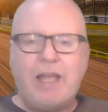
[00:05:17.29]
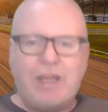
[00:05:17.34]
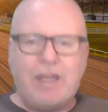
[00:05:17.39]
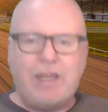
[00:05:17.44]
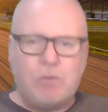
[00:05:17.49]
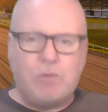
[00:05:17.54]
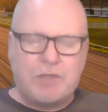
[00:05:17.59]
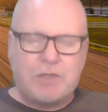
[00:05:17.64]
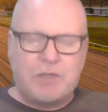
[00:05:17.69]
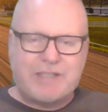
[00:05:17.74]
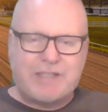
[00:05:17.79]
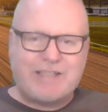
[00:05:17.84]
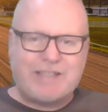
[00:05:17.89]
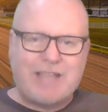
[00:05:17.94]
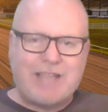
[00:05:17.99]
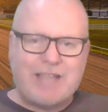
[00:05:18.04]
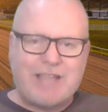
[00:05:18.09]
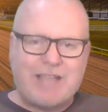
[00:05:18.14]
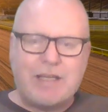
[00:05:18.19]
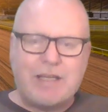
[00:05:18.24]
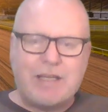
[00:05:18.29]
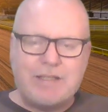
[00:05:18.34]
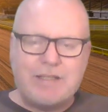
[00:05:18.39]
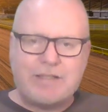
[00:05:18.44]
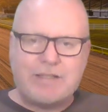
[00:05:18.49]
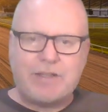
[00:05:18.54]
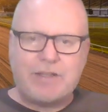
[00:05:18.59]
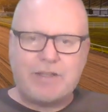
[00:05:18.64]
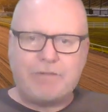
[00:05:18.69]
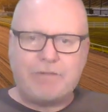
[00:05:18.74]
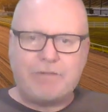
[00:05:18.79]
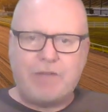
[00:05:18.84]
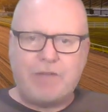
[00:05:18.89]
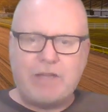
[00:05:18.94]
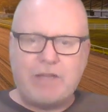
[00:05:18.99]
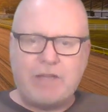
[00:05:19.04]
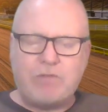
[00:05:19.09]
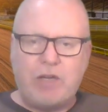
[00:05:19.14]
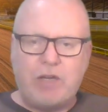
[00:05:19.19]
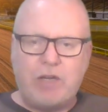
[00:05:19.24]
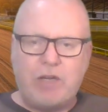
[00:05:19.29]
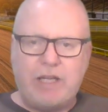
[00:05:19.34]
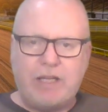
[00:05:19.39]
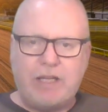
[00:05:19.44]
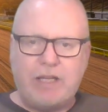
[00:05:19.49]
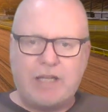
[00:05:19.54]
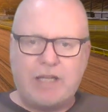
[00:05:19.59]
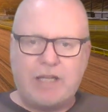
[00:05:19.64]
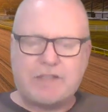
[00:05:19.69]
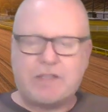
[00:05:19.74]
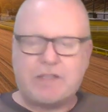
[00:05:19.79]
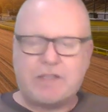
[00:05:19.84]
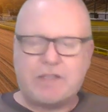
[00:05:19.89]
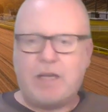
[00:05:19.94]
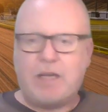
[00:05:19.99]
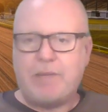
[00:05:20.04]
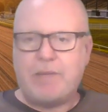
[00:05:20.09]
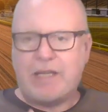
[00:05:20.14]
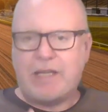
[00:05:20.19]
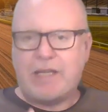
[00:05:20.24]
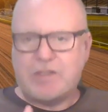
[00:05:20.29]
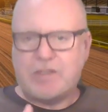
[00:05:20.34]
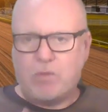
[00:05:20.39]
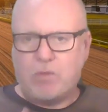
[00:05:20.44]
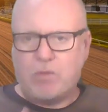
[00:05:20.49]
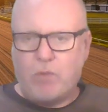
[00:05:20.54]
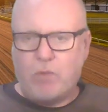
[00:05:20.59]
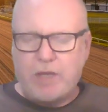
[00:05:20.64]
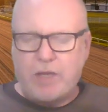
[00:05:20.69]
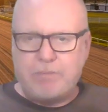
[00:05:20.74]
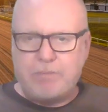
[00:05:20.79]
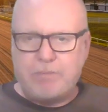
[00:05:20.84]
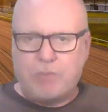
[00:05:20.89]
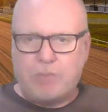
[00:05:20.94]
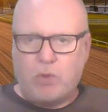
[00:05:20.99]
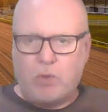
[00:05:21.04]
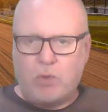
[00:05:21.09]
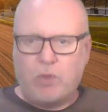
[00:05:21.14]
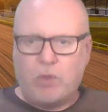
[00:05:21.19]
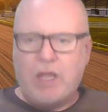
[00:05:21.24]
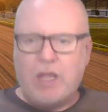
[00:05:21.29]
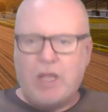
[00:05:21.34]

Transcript: It was second to the favourite here last time and gets a weight pull